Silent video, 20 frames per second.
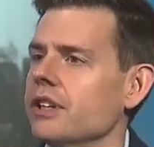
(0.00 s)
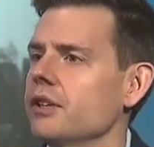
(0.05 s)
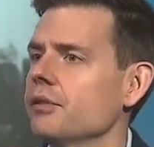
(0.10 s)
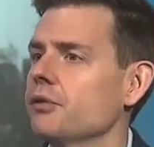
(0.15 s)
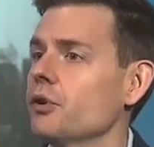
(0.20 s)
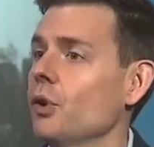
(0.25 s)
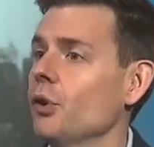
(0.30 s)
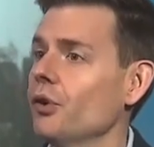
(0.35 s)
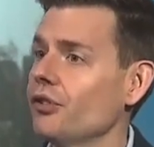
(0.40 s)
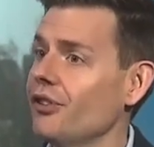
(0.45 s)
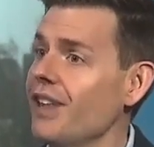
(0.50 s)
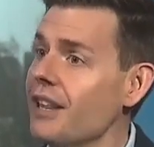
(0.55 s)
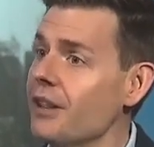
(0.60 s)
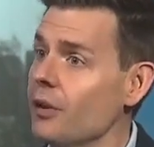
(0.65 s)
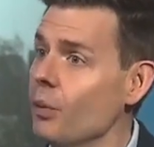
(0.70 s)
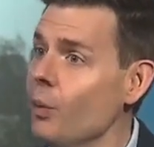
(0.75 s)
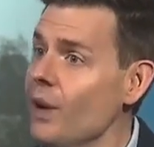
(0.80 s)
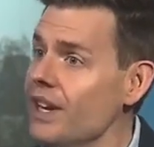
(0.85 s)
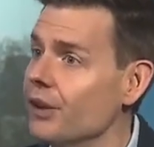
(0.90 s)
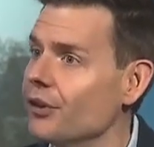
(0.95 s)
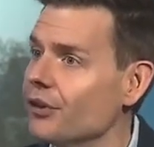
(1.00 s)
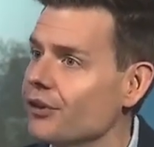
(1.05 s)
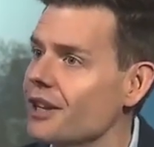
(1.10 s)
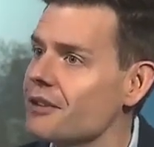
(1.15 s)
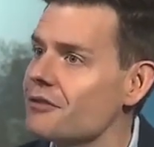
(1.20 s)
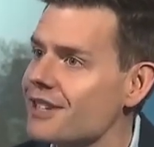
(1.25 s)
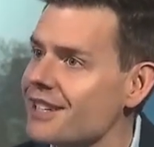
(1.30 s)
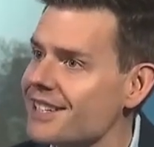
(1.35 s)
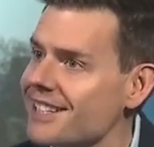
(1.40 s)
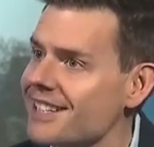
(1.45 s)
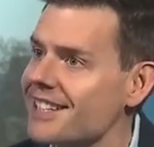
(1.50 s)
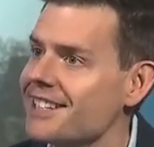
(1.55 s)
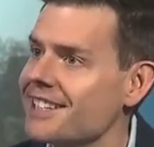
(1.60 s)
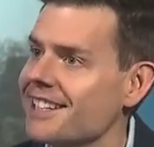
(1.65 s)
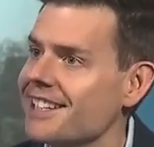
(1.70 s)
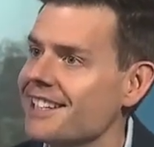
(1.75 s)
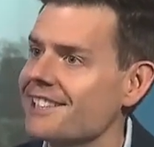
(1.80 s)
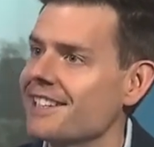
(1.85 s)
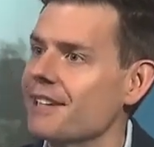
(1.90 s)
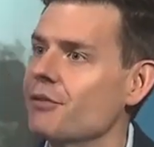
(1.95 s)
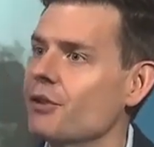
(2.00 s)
And of course, they're the winners. They're in the cities.